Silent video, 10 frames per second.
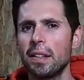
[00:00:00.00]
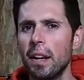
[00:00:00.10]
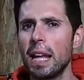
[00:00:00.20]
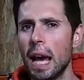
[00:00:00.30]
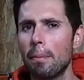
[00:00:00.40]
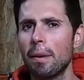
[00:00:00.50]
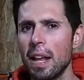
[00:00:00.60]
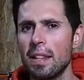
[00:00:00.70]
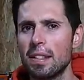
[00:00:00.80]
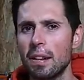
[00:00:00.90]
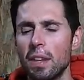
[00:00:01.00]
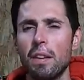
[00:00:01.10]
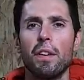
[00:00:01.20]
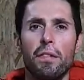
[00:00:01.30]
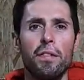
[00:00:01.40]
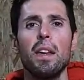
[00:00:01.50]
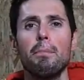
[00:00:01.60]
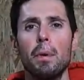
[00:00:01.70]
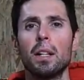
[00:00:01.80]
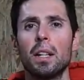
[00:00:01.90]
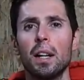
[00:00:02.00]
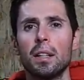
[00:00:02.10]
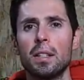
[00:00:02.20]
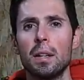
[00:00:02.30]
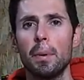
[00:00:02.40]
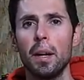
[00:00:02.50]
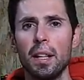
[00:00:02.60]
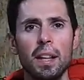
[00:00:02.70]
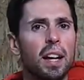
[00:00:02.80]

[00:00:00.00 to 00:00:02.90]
slightly apprehensive that if you fit mudguards to your bike,